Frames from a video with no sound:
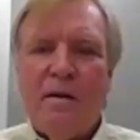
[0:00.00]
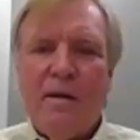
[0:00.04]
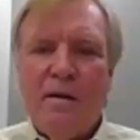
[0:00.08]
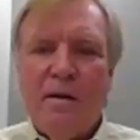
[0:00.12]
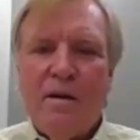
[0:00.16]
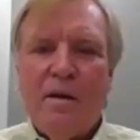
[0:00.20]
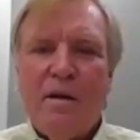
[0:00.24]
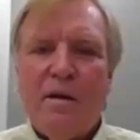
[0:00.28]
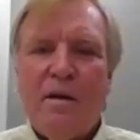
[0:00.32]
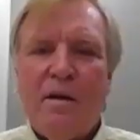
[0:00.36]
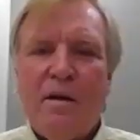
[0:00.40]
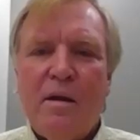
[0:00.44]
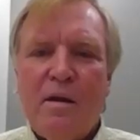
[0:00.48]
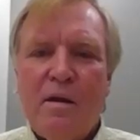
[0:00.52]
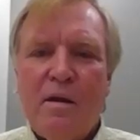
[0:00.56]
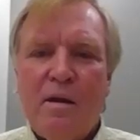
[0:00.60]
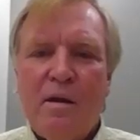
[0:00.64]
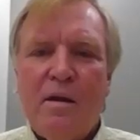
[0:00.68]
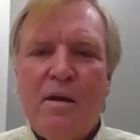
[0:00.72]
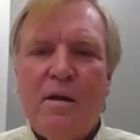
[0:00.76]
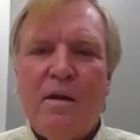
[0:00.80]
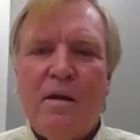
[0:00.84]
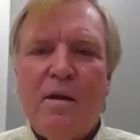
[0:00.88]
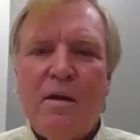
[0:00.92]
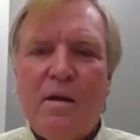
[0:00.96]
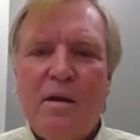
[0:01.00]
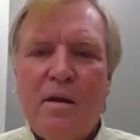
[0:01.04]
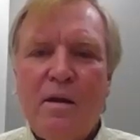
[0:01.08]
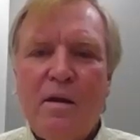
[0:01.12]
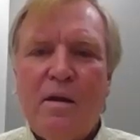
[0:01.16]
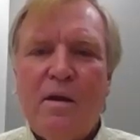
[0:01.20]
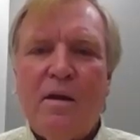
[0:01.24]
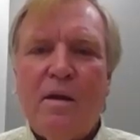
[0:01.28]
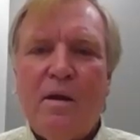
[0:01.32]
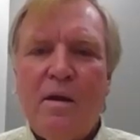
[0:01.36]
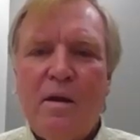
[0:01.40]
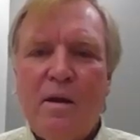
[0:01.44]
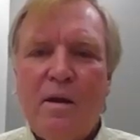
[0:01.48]
a friend of mine, just a guy that
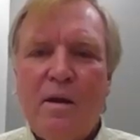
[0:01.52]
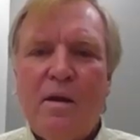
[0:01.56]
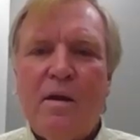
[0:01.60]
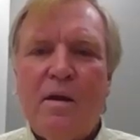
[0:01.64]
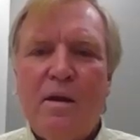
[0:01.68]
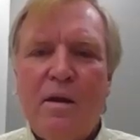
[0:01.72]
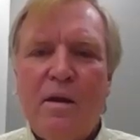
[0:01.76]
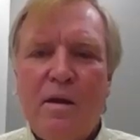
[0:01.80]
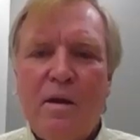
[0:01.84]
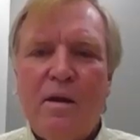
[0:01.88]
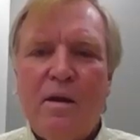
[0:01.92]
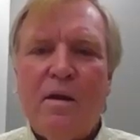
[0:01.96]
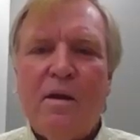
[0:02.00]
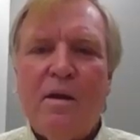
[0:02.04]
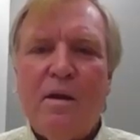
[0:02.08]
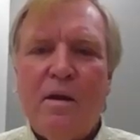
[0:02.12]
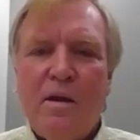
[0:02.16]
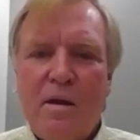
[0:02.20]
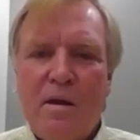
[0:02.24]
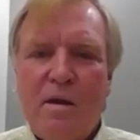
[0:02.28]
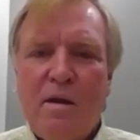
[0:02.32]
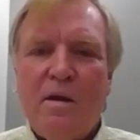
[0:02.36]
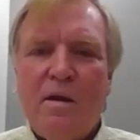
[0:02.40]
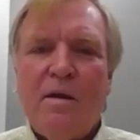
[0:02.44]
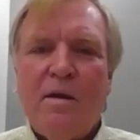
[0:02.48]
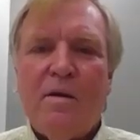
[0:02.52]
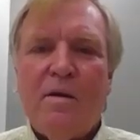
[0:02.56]
I know. And